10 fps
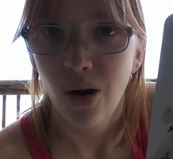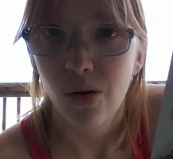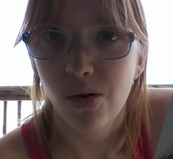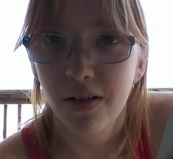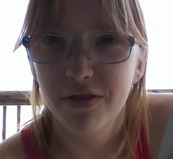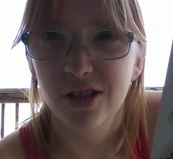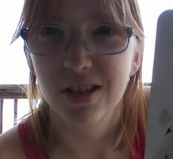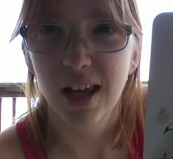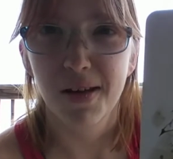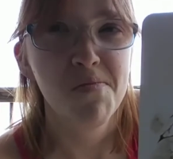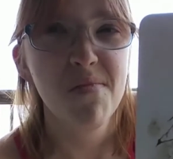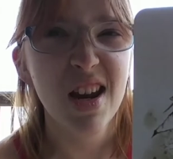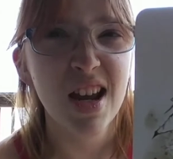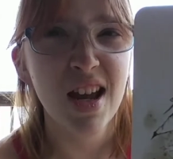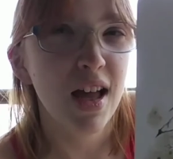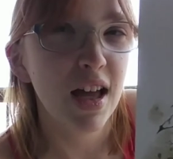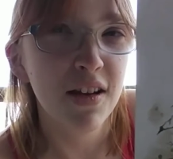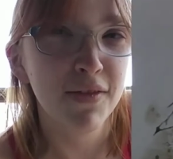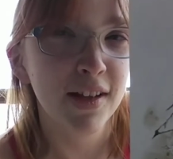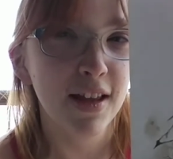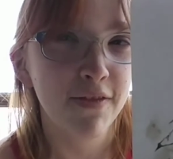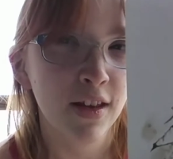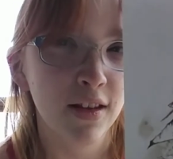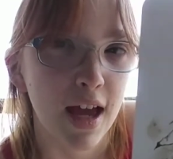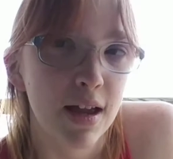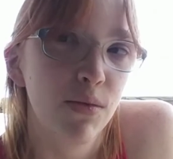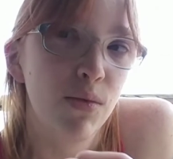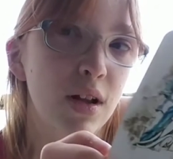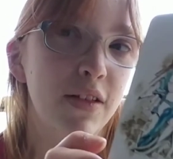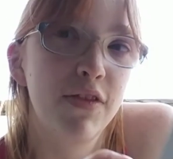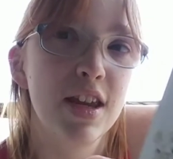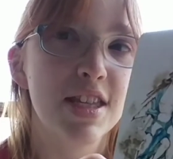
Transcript: or if you're just like, meh, I didn't really feel that. Well, if you